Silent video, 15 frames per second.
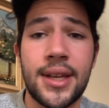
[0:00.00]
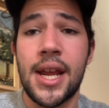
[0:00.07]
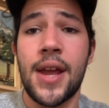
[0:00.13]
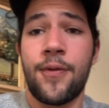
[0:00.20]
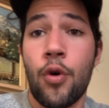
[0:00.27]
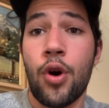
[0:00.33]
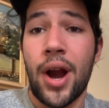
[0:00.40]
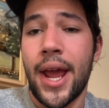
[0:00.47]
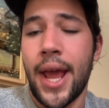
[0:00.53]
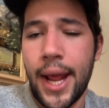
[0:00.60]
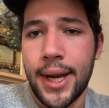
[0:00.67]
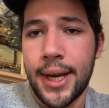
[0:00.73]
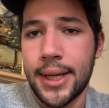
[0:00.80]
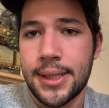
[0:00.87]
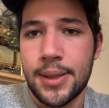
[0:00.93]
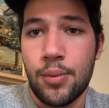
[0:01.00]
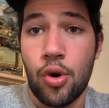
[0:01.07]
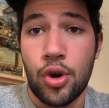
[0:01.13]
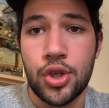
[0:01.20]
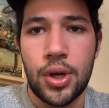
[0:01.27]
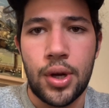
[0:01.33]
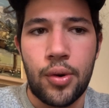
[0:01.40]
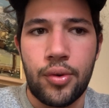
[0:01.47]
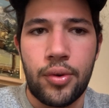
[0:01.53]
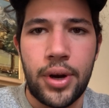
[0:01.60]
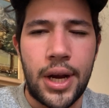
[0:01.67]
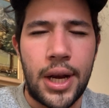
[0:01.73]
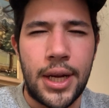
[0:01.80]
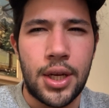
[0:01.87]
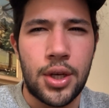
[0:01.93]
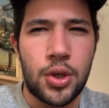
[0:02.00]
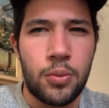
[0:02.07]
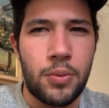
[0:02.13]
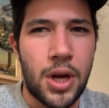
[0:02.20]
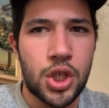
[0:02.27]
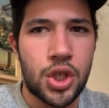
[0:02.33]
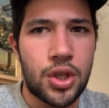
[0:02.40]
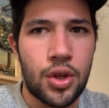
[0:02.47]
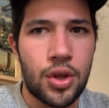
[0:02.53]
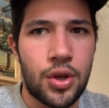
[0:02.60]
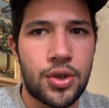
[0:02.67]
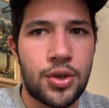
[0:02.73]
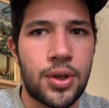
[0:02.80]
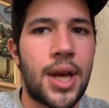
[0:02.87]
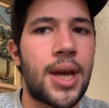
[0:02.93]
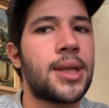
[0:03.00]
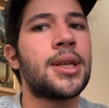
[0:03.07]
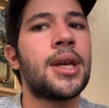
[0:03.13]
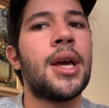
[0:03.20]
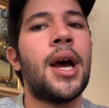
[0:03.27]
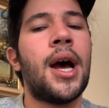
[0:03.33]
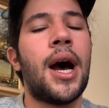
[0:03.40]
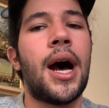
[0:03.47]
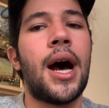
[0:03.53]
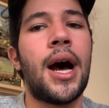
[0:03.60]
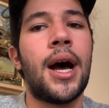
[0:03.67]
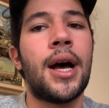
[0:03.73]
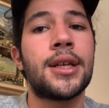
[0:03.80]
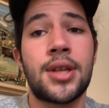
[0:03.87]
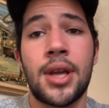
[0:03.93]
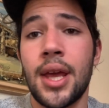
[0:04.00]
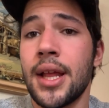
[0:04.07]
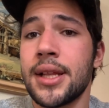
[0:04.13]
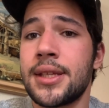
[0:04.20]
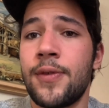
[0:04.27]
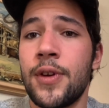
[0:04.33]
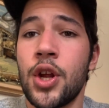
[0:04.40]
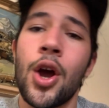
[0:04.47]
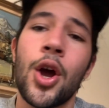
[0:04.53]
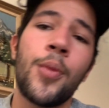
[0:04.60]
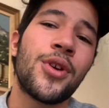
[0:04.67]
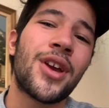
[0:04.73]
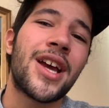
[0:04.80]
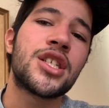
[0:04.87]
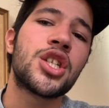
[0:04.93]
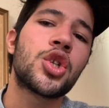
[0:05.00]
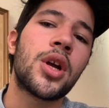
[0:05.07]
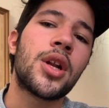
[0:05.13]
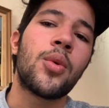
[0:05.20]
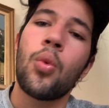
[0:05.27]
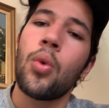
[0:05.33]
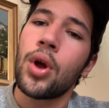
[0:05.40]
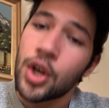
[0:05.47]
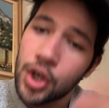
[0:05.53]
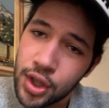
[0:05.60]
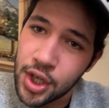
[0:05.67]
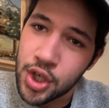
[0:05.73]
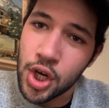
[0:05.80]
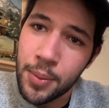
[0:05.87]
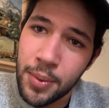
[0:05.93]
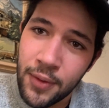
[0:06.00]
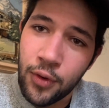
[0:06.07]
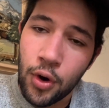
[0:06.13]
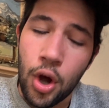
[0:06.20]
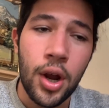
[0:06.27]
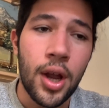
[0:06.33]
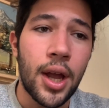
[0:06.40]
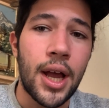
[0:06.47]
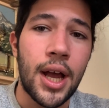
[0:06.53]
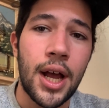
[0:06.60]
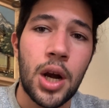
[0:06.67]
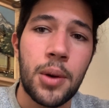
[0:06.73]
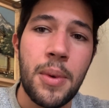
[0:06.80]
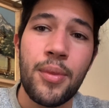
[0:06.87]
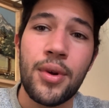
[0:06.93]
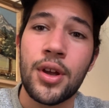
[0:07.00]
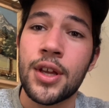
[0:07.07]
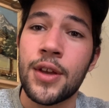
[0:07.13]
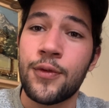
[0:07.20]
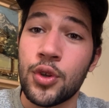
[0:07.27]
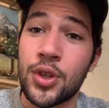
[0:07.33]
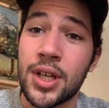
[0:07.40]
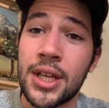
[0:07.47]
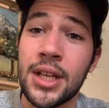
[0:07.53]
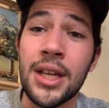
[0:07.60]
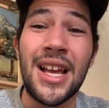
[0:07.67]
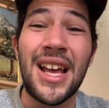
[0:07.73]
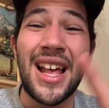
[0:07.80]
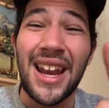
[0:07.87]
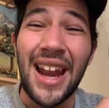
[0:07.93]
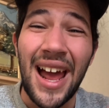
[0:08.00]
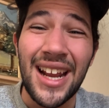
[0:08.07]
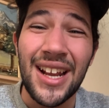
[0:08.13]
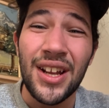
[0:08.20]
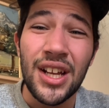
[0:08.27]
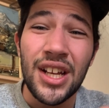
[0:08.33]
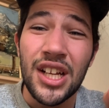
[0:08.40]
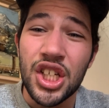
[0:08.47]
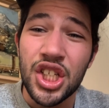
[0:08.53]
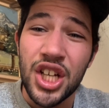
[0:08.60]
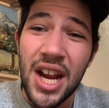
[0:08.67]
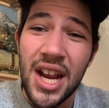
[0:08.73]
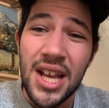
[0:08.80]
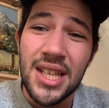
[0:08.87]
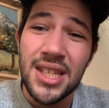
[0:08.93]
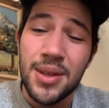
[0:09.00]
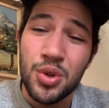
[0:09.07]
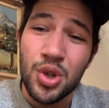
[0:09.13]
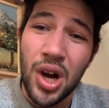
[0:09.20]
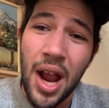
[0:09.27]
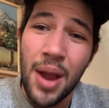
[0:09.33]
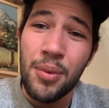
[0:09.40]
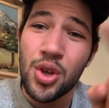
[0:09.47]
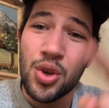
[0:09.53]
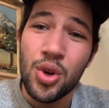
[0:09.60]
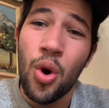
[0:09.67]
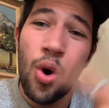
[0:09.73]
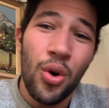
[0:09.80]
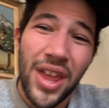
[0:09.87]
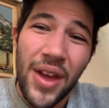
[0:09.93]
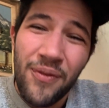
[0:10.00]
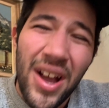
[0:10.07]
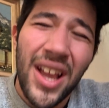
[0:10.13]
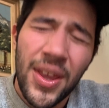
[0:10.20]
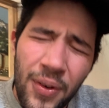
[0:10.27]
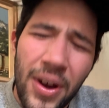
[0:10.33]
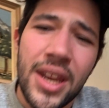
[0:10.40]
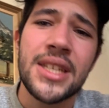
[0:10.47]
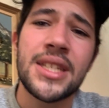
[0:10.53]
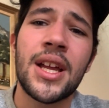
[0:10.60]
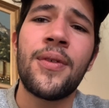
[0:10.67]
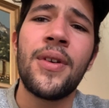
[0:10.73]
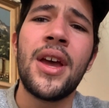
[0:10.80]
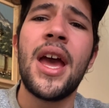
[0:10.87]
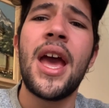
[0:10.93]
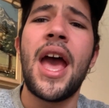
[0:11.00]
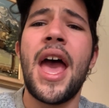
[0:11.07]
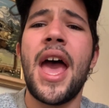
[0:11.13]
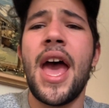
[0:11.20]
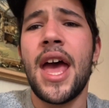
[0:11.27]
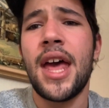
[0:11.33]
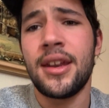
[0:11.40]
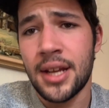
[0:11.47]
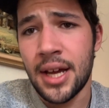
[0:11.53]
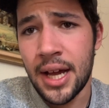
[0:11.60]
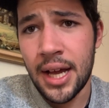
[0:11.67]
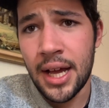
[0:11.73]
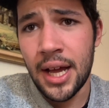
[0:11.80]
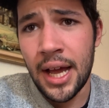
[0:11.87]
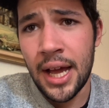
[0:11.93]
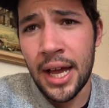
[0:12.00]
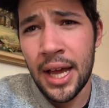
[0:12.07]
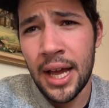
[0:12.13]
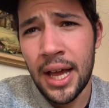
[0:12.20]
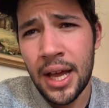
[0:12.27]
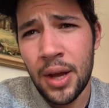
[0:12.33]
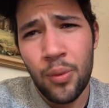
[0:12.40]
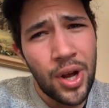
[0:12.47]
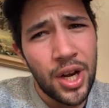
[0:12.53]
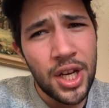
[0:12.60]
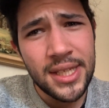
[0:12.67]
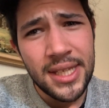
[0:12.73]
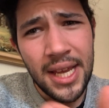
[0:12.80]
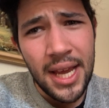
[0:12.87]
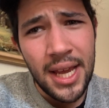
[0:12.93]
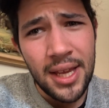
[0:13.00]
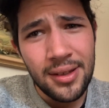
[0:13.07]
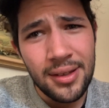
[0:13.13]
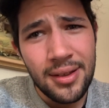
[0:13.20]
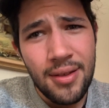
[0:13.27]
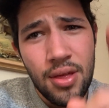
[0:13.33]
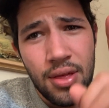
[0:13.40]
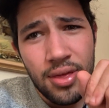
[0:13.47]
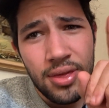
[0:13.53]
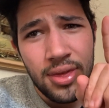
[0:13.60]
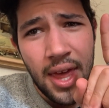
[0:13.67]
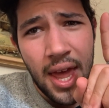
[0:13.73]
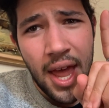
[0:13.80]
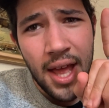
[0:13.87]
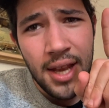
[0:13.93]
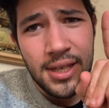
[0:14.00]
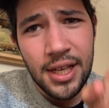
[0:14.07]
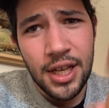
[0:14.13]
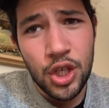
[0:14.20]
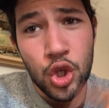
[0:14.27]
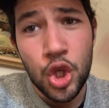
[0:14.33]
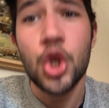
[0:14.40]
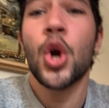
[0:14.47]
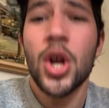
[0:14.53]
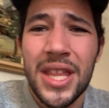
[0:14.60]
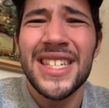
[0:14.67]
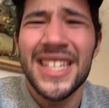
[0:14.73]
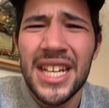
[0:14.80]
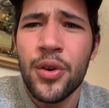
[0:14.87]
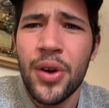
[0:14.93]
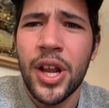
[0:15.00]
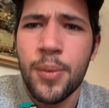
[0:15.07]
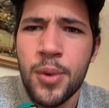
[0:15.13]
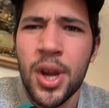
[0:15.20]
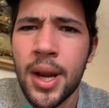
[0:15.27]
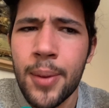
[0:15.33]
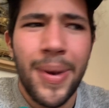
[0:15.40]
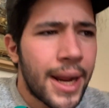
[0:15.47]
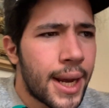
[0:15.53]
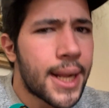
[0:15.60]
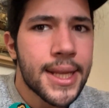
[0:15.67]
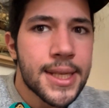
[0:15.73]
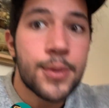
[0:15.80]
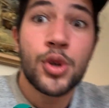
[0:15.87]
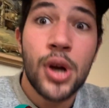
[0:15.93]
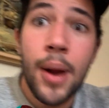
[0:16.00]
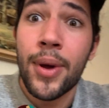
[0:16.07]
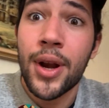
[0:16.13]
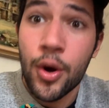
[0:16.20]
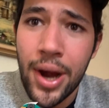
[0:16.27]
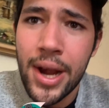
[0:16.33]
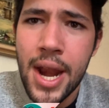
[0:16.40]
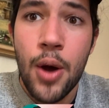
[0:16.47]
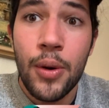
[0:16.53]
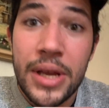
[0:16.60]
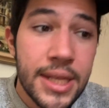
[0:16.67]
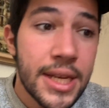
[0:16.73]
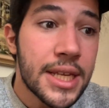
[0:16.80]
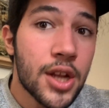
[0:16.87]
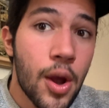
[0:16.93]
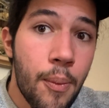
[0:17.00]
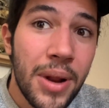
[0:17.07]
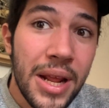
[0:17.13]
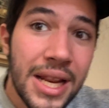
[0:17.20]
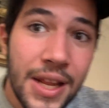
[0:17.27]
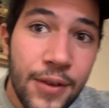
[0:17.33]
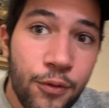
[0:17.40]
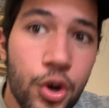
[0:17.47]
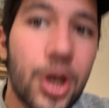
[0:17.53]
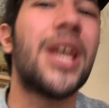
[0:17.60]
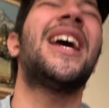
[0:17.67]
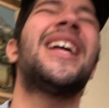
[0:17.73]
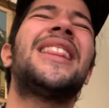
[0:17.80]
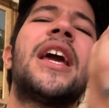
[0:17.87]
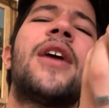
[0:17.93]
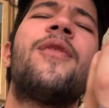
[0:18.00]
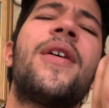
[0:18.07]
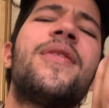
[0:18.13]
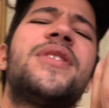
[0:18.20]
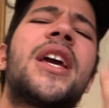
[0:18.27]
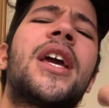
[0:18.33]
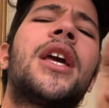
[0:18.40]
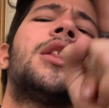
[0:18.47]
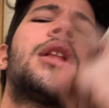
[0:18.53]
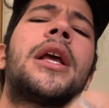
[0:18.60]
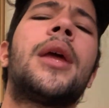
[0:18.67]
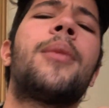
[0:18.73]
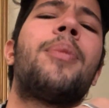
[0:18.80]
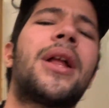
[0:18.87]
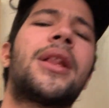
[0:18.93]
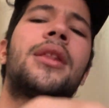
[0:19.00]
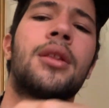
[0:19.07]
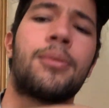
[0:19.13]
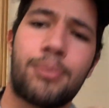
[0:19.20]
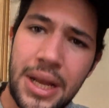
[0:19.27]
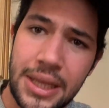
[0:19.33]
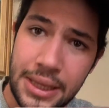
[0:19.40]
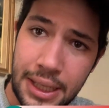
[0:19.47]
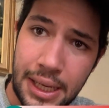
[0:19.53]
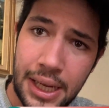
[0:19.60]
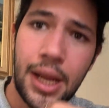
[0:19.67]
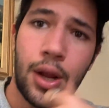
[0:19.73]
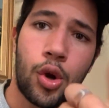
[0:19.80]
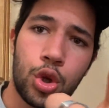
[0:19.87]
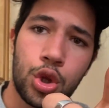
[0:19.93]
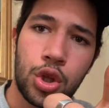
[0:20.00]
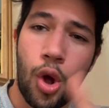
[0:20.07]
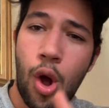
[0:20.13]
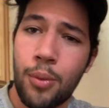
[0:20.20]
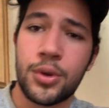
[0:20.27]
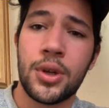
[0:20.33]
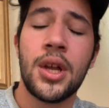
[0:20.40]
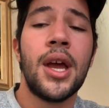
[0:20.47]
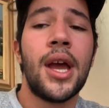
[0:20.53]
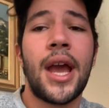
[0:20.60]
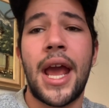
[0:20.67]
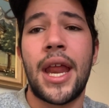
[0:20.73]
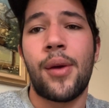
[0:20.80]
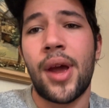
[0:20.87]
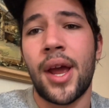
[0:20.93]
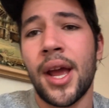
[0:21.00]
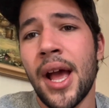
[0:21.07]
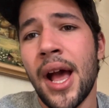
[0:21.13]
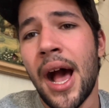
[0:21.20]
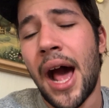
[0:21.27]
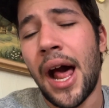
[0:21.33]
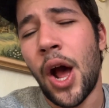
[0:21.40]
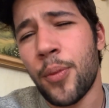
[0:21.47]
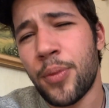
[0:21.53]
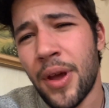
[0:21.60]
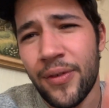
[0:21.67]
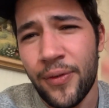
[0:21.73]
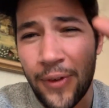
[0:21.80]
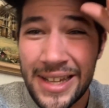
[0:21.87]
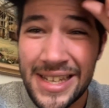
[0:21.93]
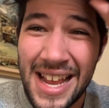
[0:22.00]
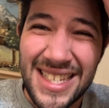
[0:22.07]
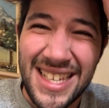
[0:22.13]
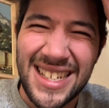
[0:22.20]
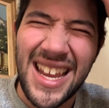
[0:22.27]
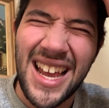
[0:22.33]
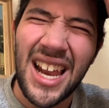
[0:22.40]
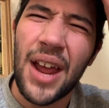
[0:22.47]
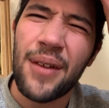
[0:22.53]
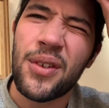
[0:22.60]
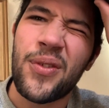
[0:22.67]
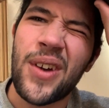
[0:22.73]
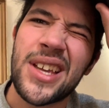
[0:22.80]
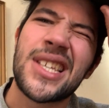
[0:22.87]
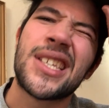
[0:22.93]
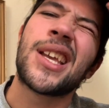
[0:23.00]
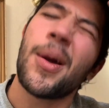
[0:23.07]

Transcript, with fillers: day four I edited some more, so I really didn't do much those two days. Uh, so yeah, that's the video. I hope you guys enjoyed the Durban vlog. Uh, remember, if you did, like, share, subscribe, you know, all that funky, funny stuff. And uh, I want to say that uh, you should join the Sydney Rick community by hitting the subscribe button right now. It is completely free. It takes five seconds. Click button. Button click. Good job. Anyway, I hope you have a fantastic day. I love your faces.